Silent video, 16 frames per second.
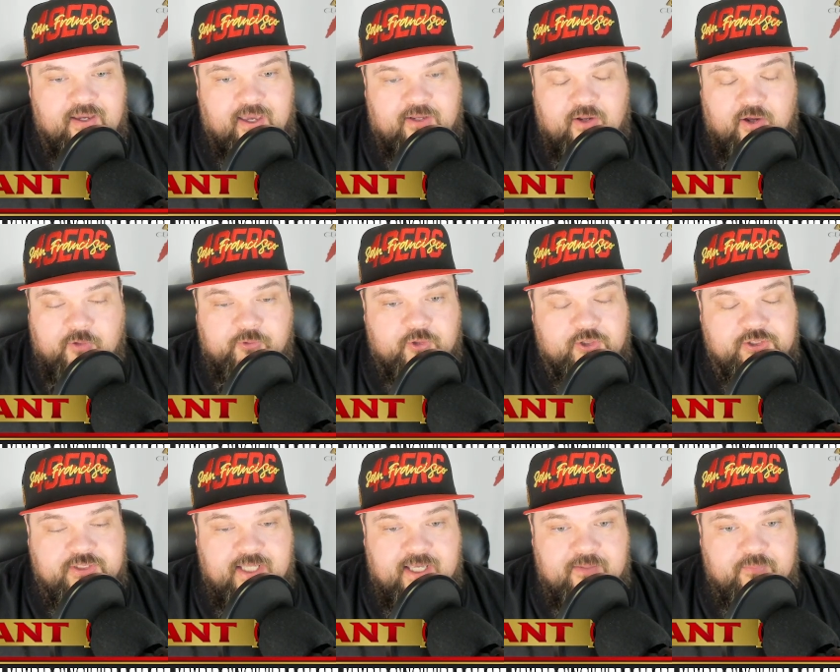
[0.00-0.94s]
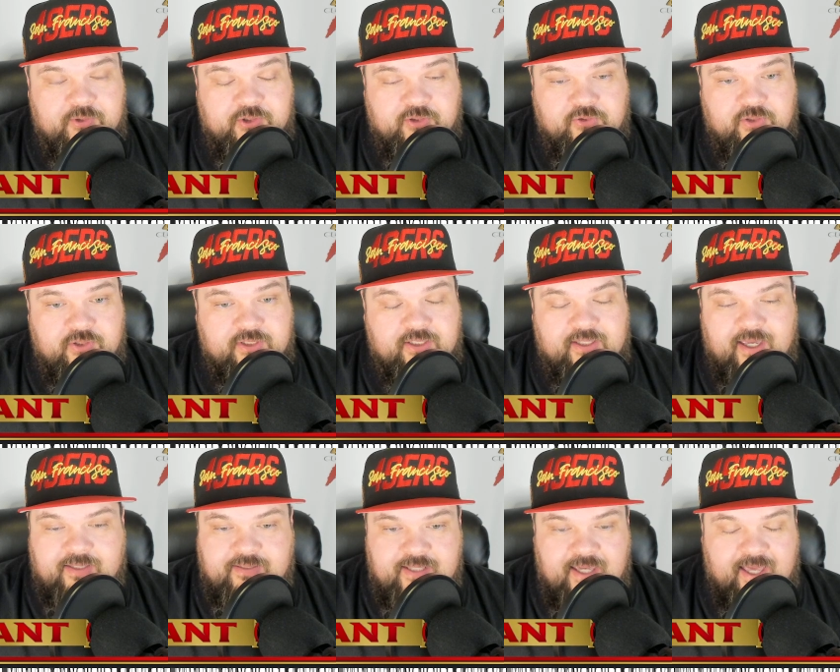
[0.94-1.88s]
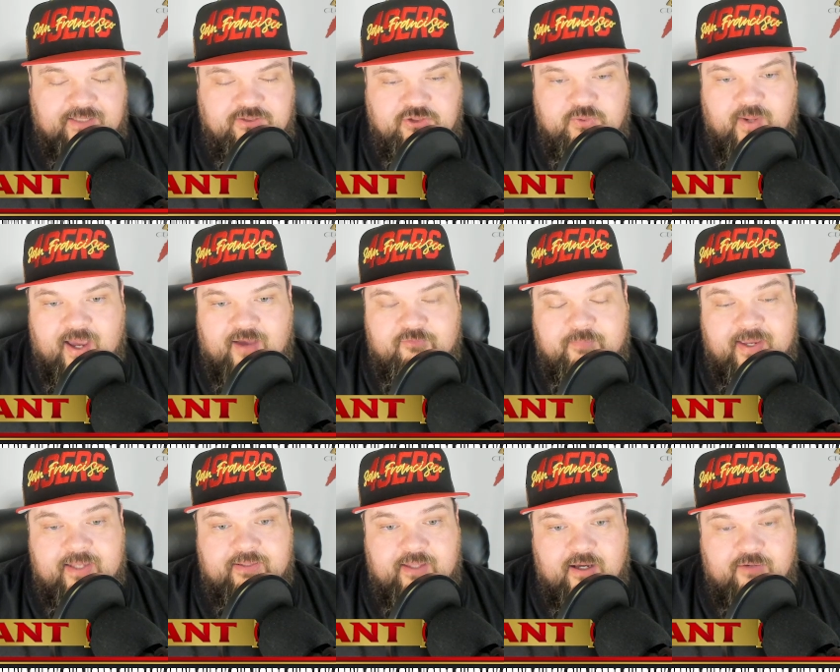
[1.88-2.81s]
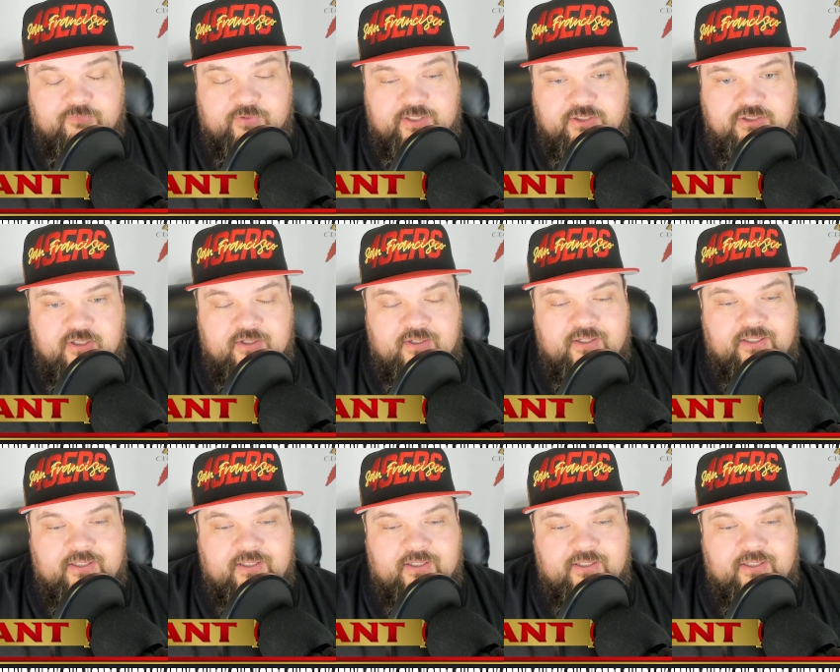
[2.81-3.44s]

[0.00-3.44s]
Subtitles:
and understand what you're looking at. Yes, you have man coverage.